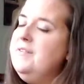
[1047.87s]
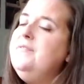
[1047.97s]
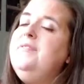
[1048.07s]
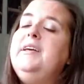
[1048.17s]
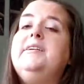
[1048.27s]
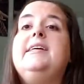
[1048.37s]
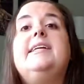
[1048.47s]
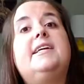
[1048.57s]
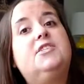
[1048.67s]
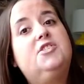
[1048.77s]
Very
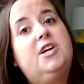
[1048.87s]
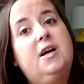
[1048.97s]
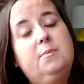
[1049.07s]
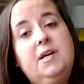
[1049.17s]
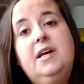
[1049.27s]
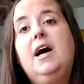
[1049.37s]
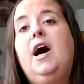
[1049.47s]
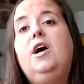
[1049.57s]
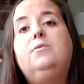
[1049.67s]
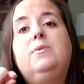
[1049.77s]
nice job.
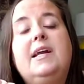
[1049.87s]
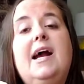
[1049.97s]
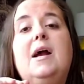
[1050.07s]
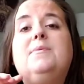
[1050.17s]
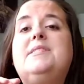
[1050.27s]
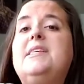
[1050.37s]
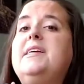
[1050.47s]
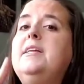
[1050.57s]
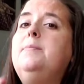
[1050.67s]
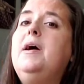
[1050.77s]
All right, I was
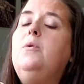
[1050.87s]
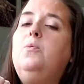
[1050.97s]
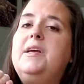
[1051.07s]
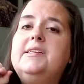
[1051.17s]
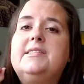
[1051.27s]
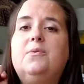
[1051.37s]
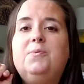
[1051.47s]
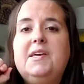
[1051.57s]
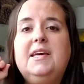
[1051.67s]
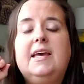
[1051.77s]
thinking about ways
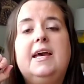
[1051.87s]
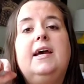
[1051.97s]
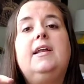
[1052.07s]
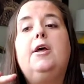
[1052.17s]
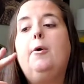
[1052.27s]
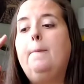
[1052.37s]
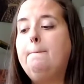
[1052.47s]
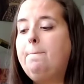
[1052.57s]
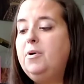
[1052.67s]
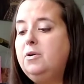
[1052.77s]
that we can
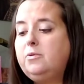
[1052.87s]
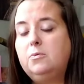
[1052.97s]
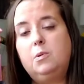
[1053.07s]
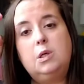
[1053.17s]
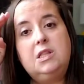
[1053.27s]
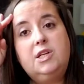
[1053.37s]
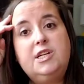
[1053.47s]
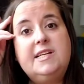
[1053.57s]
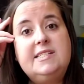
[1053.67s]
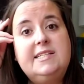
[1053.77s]
put what we're
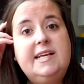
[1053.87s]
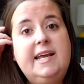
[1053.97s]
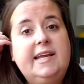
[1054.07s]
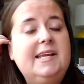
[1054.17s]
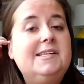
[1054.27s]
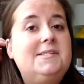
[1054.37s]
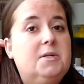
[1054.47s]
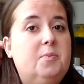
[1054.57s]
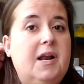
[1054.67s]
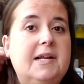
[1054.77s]
learning today
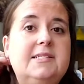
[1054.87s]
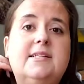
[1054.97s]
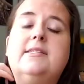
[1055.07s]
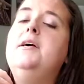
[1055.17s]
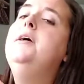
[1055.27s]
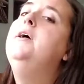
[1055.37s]
into practice.